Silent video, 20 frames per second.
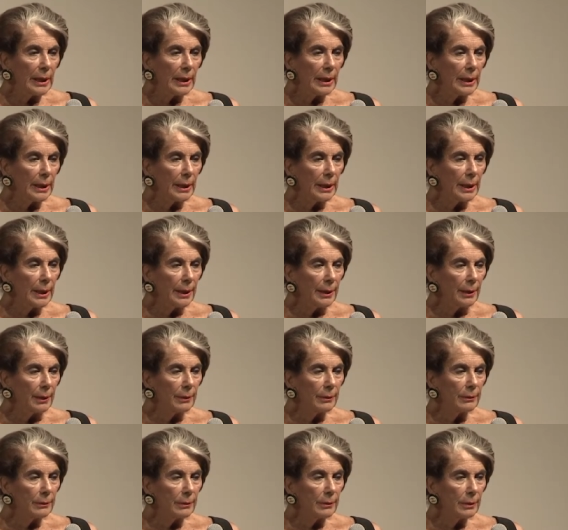
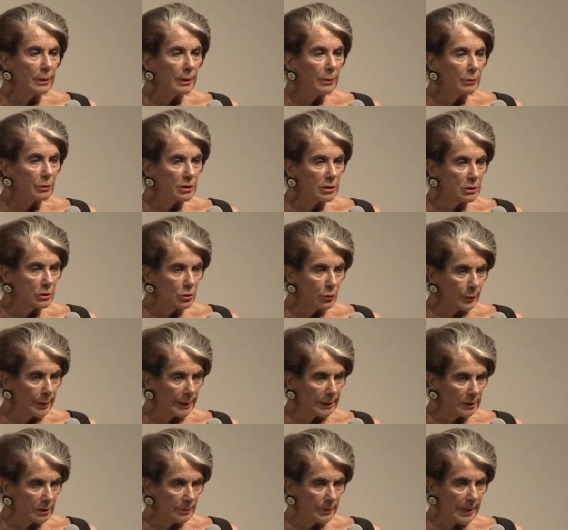And it was
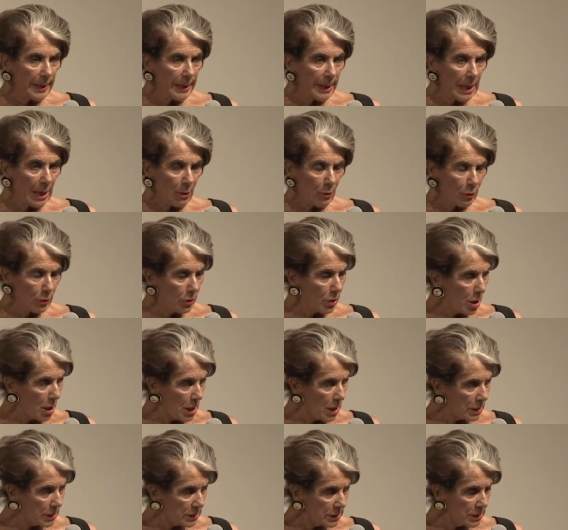directed by Howard
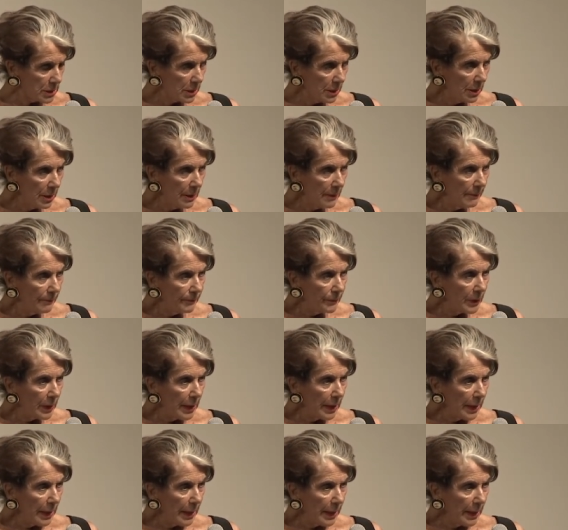Hawks.
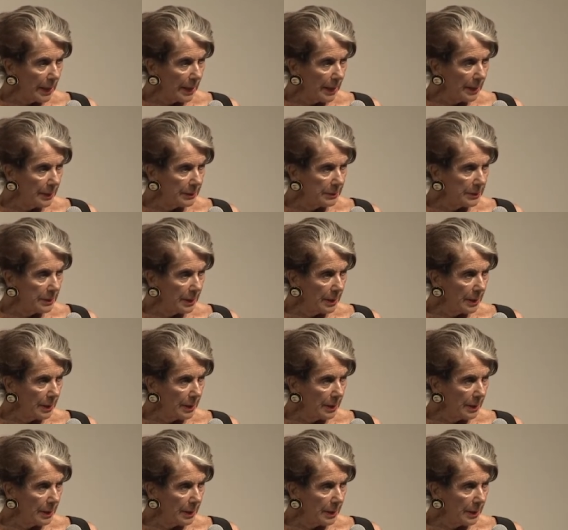And